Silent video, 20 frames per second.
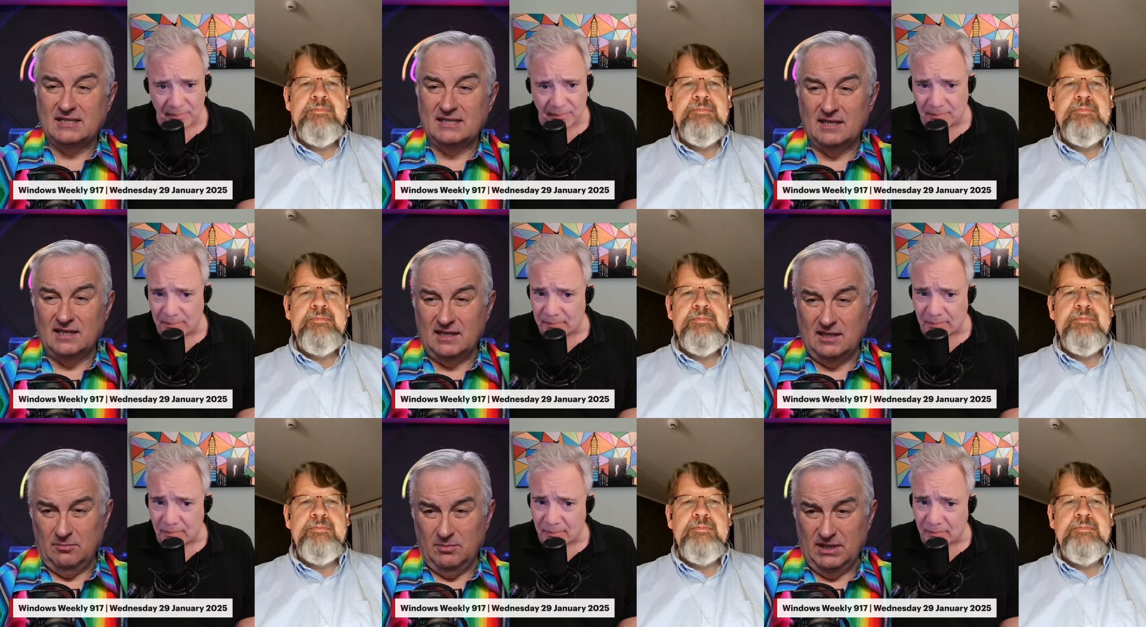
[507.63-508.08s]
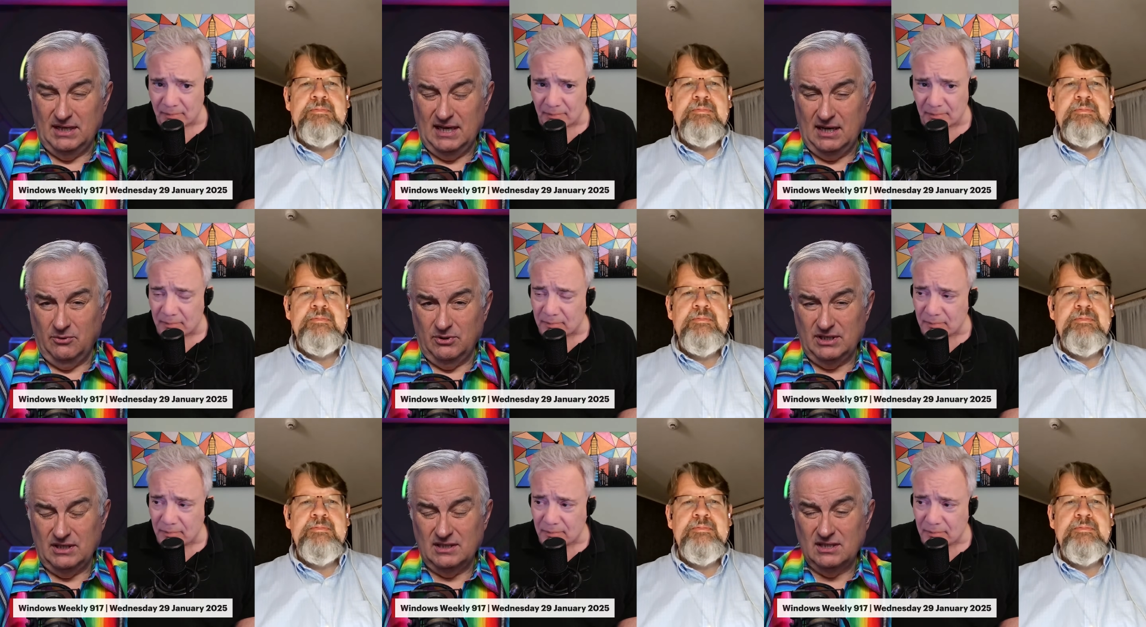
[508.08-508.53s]
Speaker 1: to tell anybody how
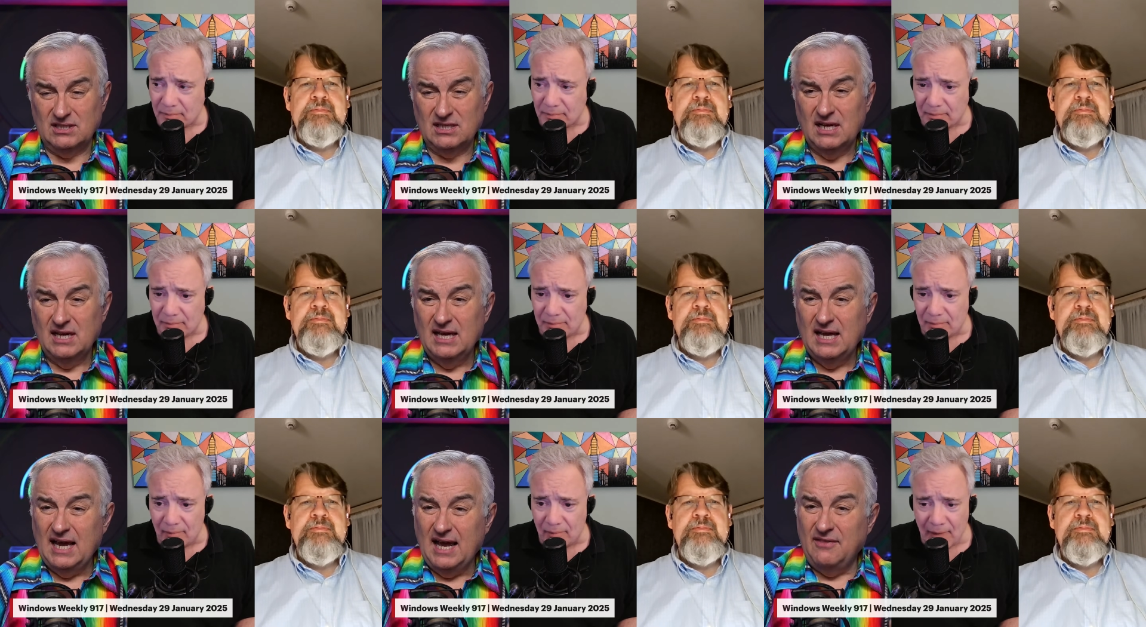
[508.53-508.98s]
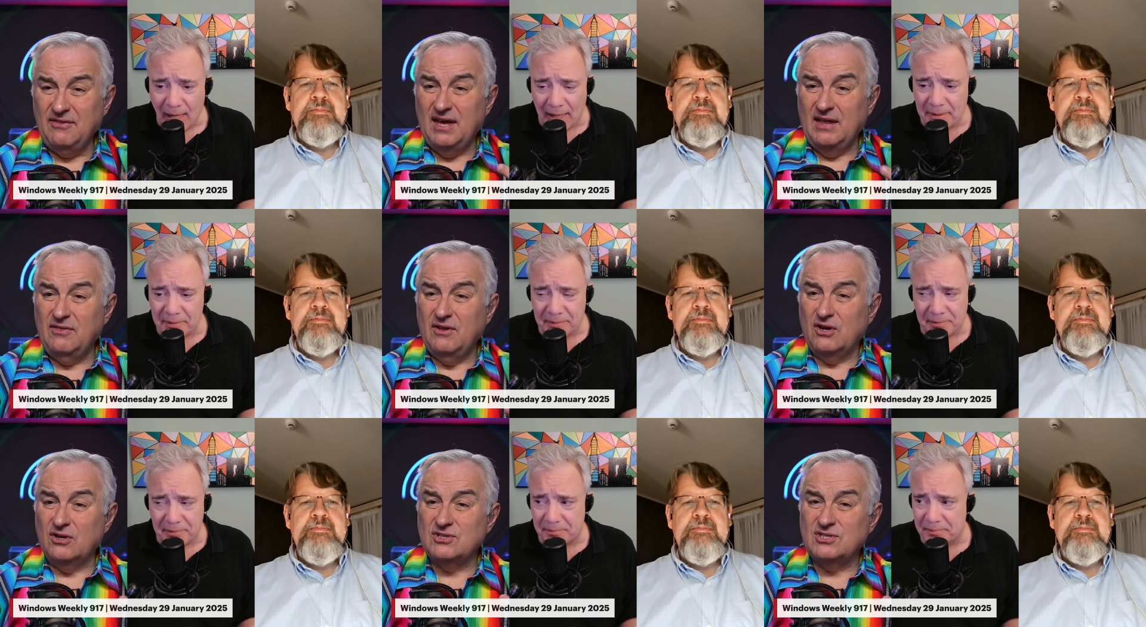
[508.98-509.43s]
we did this. And then
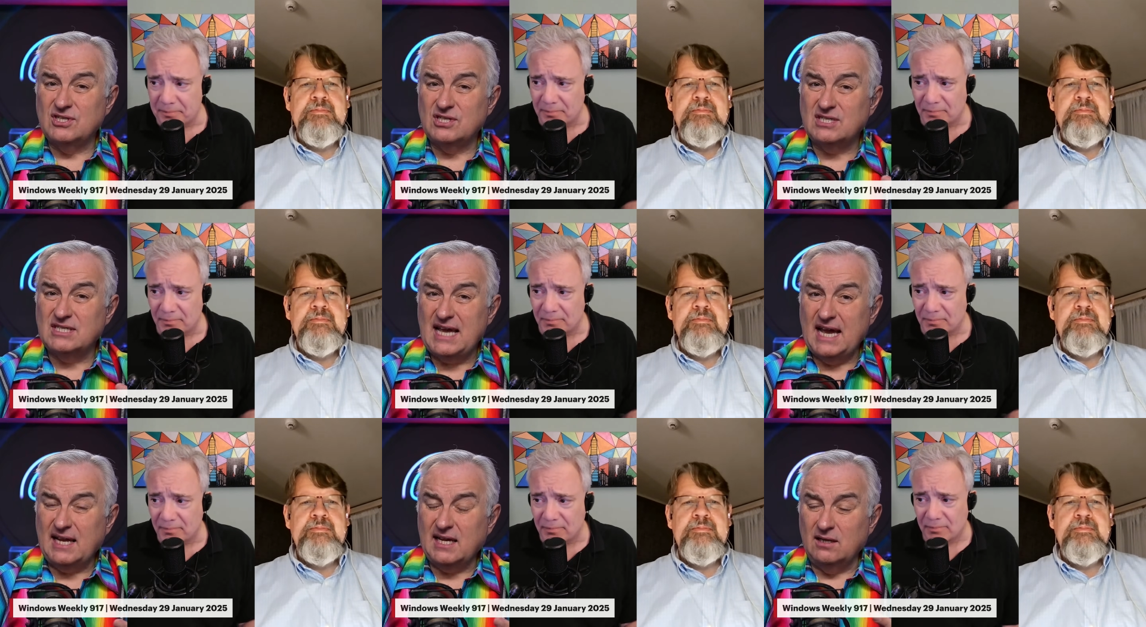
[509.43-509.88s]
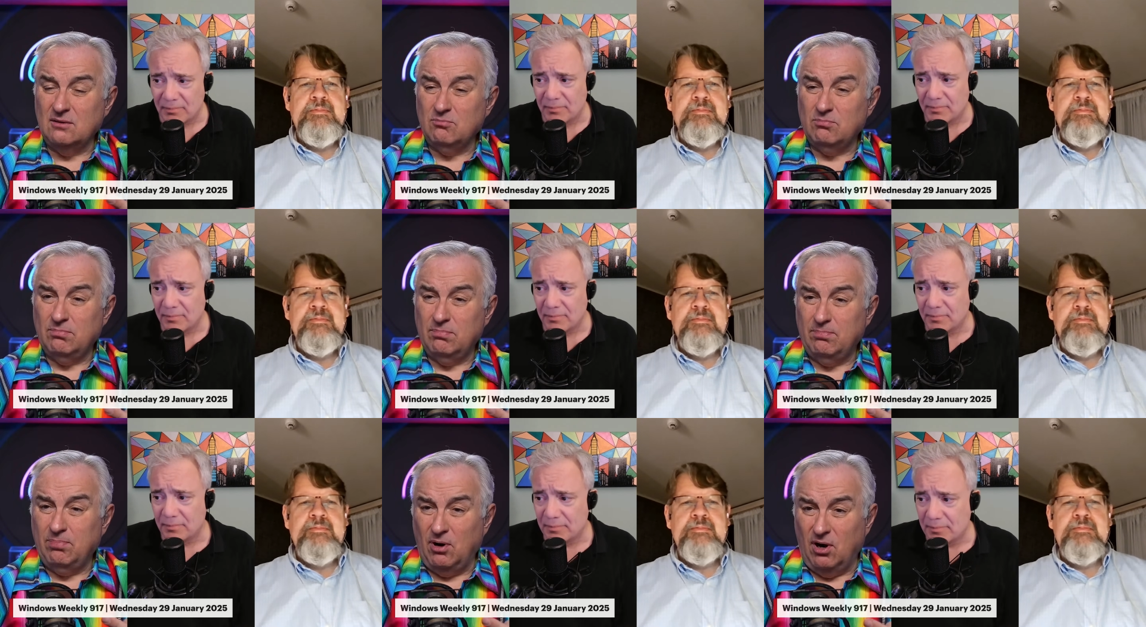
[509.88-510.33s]
there's the second
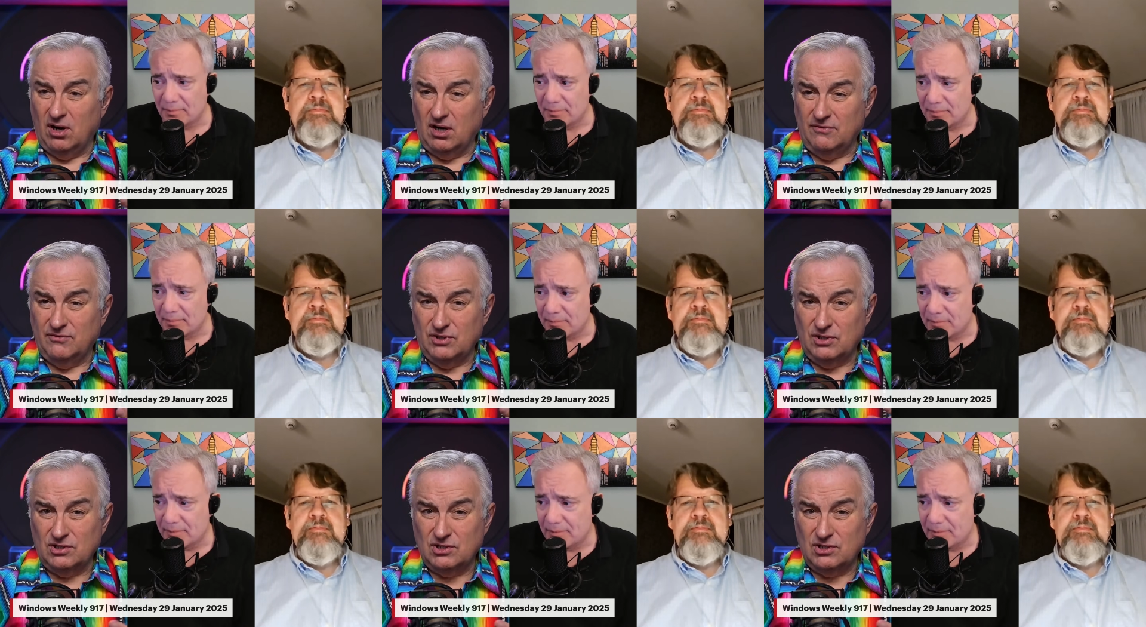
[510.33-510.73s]
part of it, the